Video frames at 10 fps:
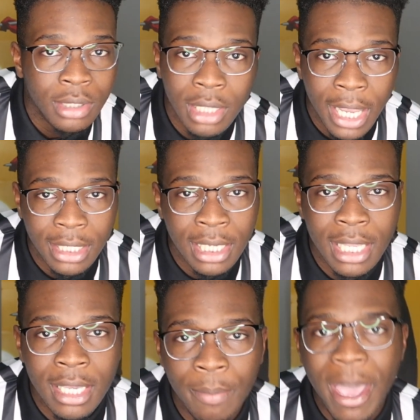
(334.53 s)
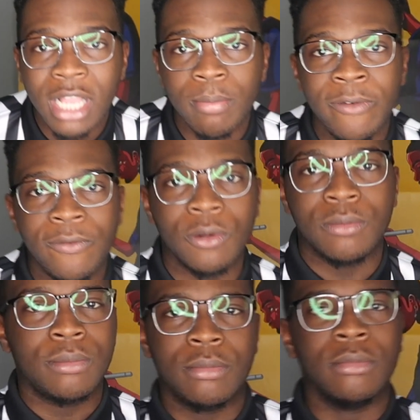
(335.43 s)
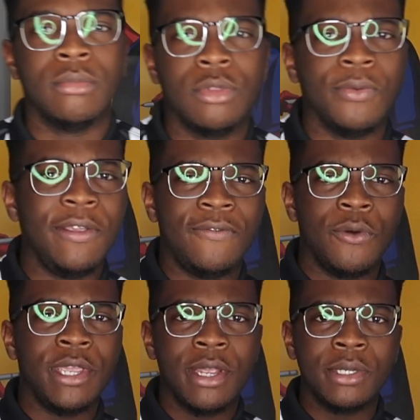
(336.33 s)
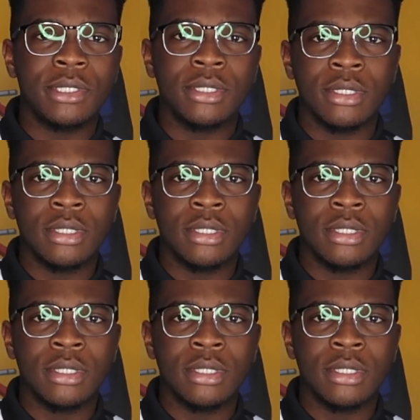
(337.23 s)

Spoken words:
Like, they didn't get back to me for 3-4 years,